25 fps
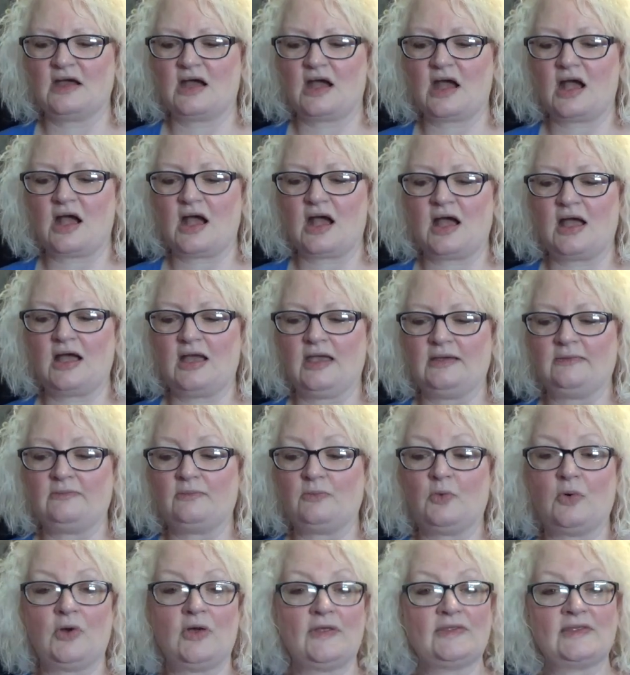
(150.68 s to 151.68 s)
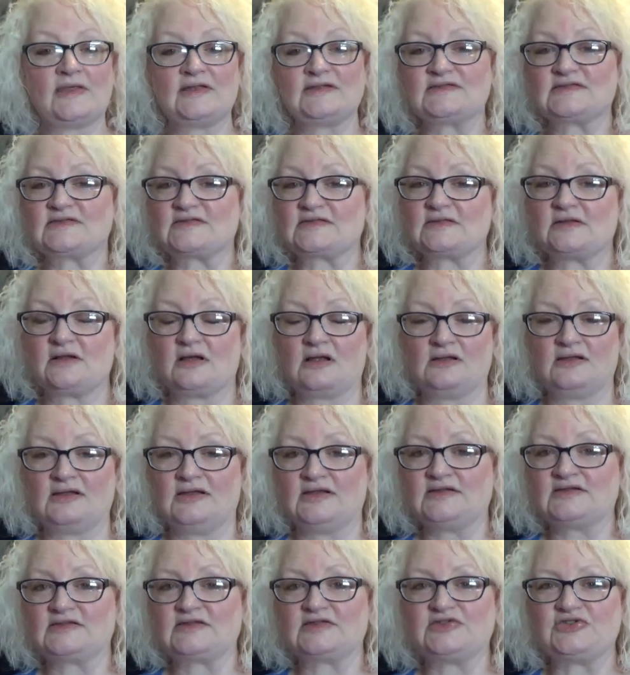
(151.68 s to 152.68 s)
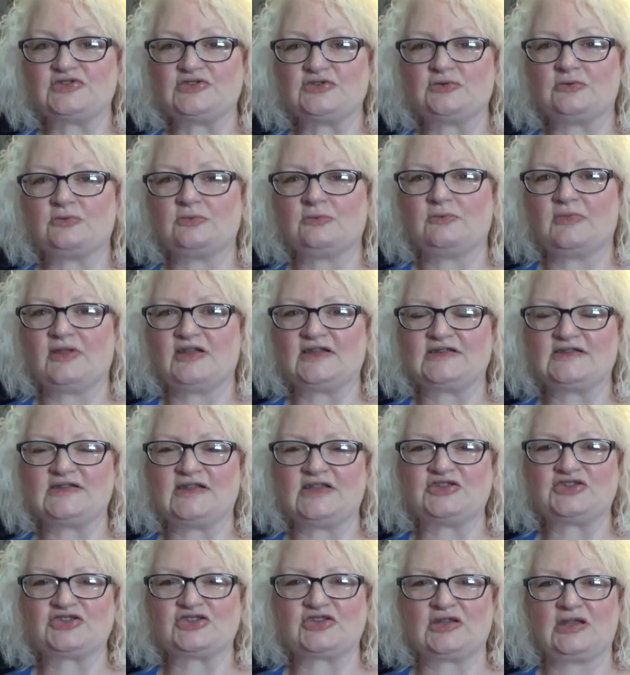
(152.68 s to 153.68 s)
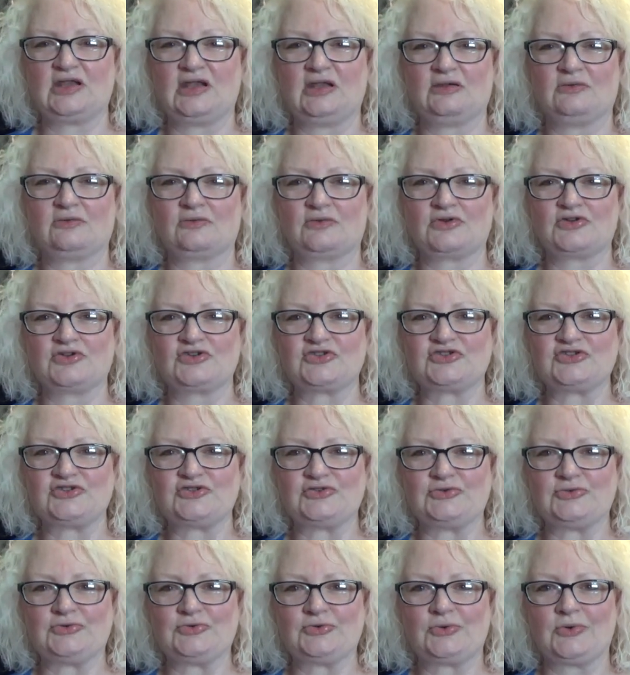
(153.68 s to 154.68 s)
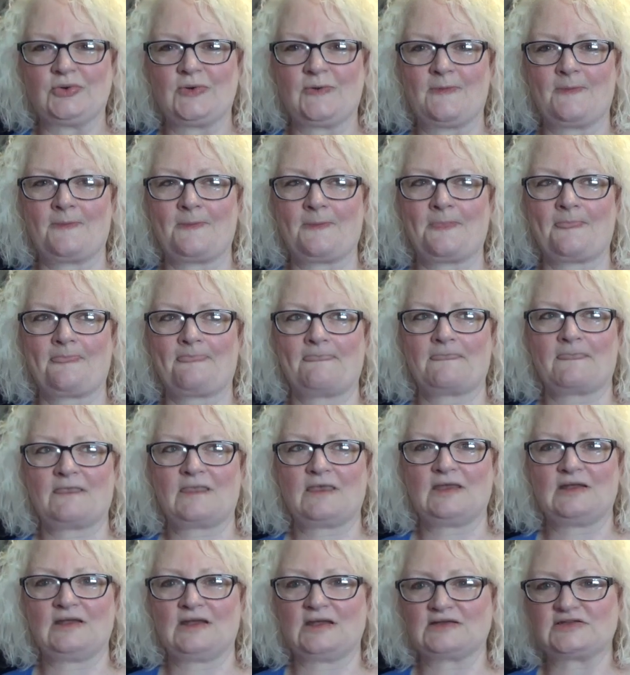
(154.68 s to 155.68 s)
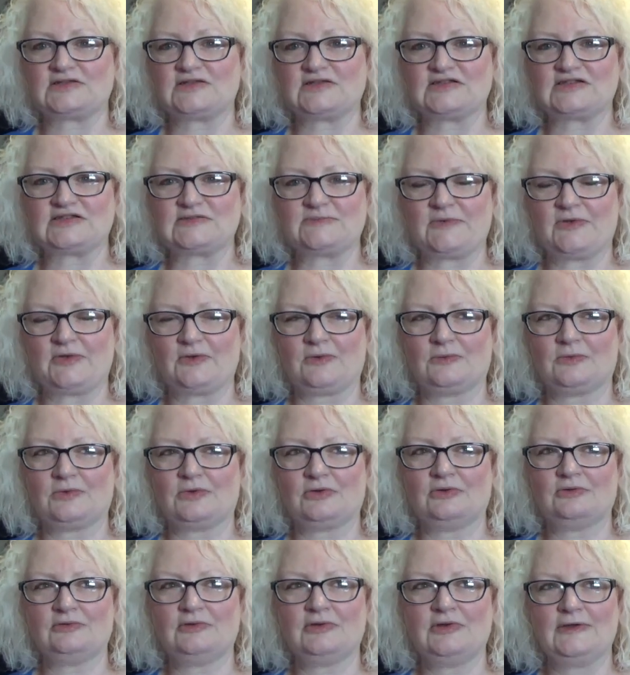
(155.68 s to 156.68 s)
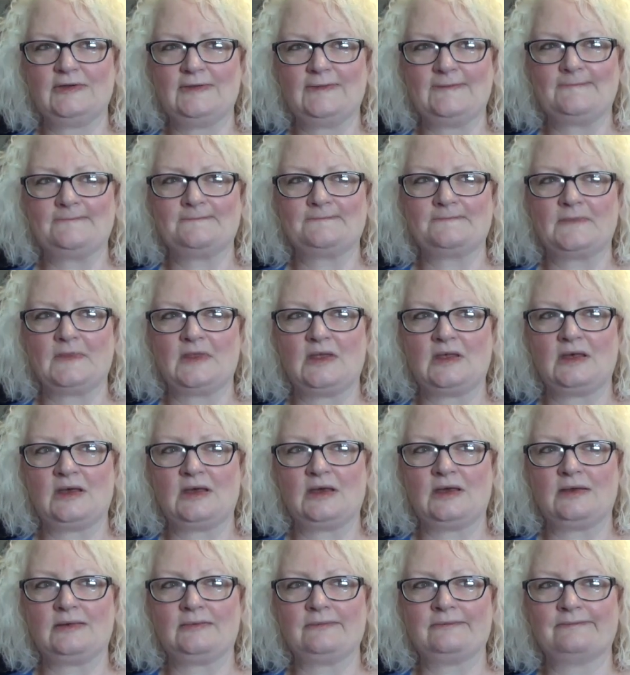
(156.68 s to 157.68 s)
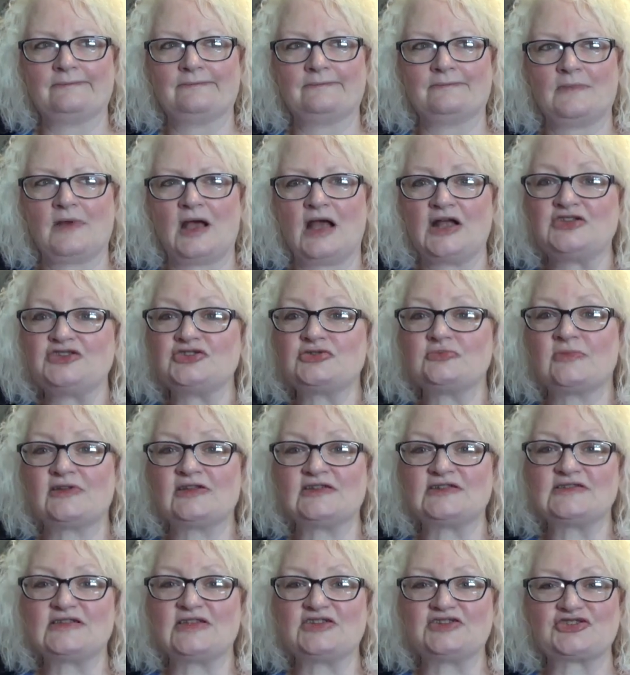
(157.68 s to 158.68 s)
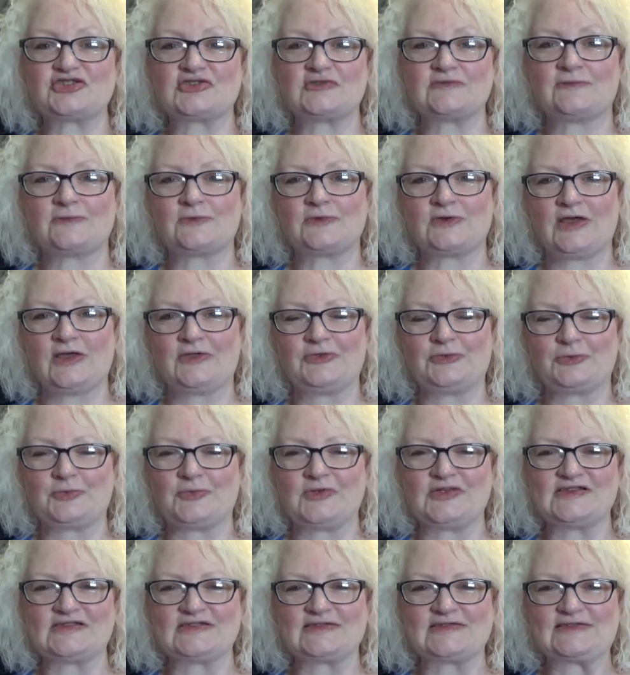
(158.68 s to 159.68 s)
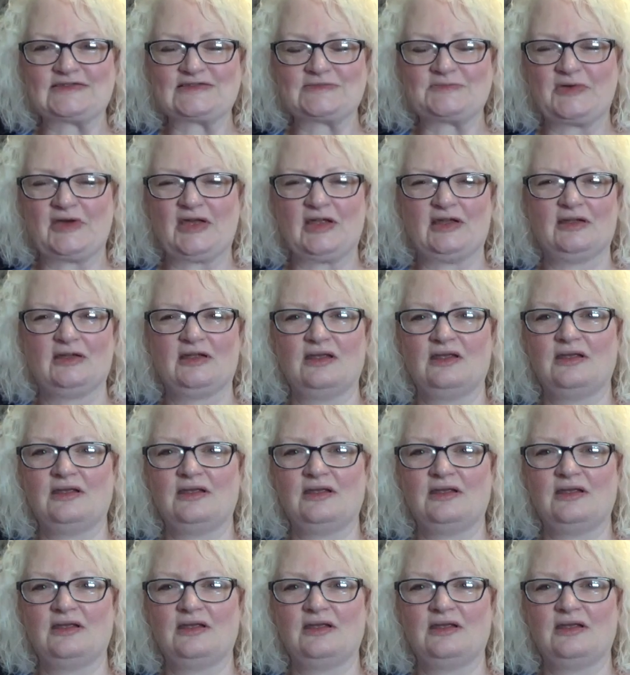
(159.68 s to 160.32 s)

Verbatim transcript: I'm one that does not need to do meditation in order to connect to the spirit world. Um, I do meditation for other reasons, but